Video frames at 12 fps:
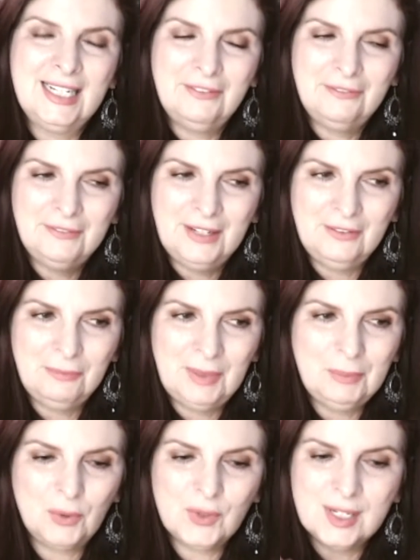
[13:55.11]
if
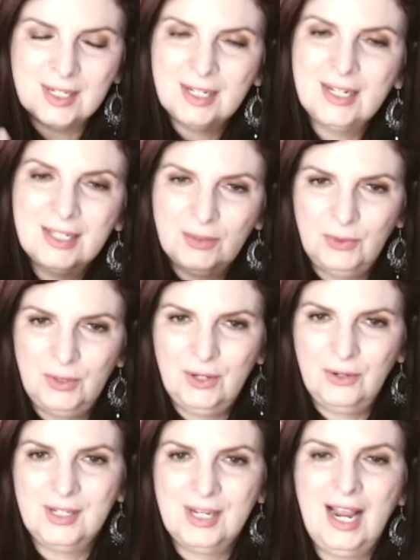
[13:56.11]
people see it with
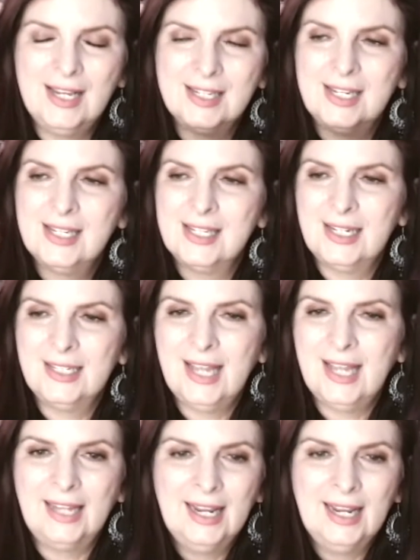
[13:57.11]
those eyes, they see
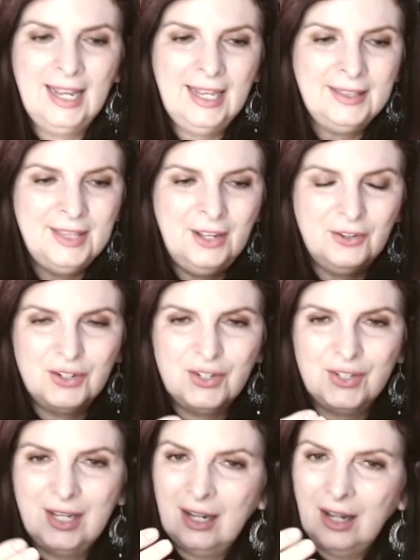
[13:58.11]
that there
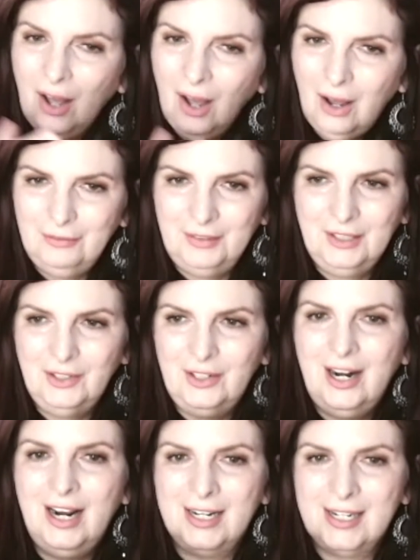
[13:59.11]
is the love in her
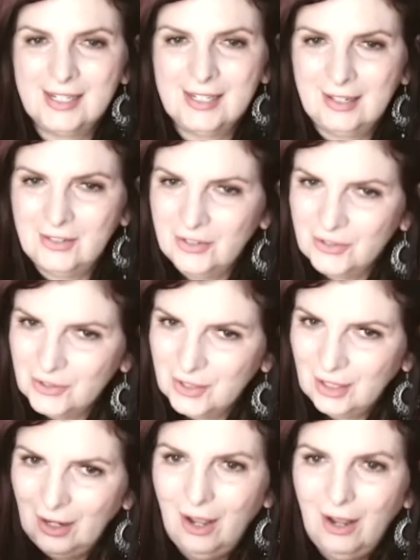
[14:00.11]
eyes, that there's the
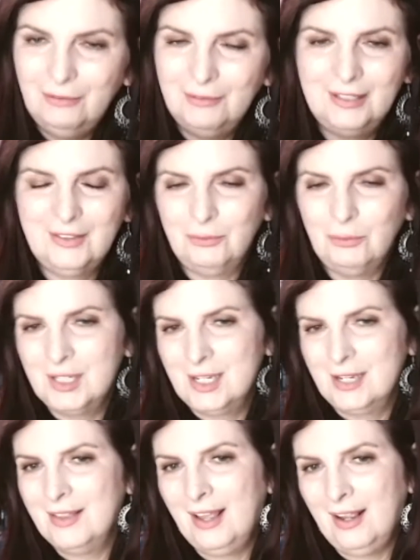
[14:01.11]
love that
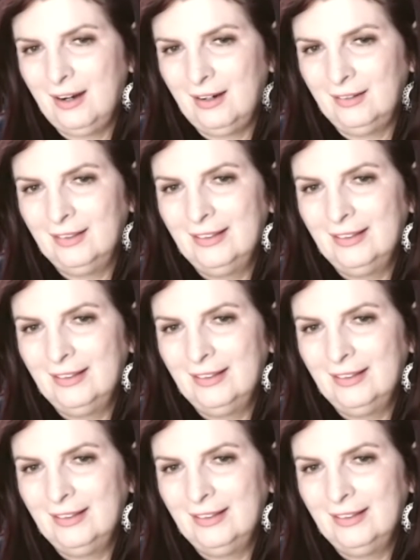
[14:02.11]
wasn't there